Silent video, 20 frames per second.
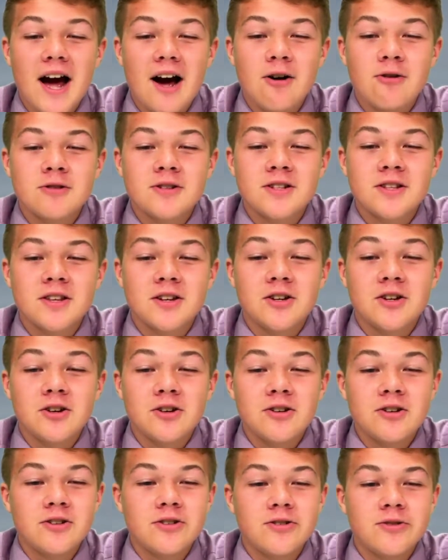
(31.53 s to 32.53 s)
out the
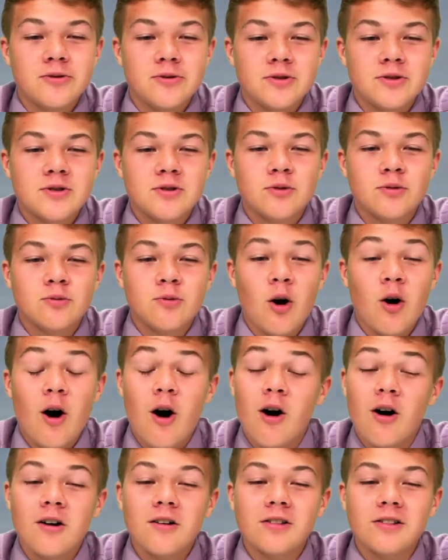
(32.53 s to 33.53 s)
good news through
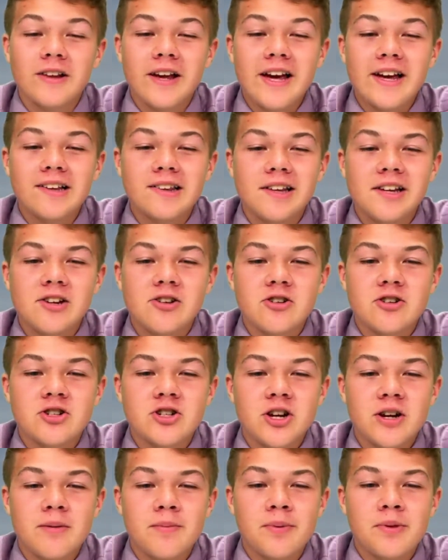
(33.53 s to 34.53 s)
our lay
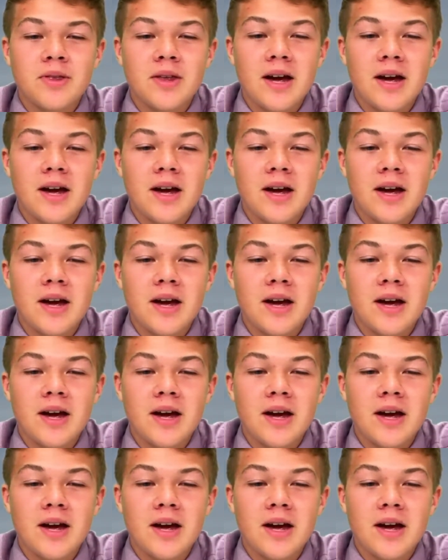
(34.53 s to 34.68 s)
leadership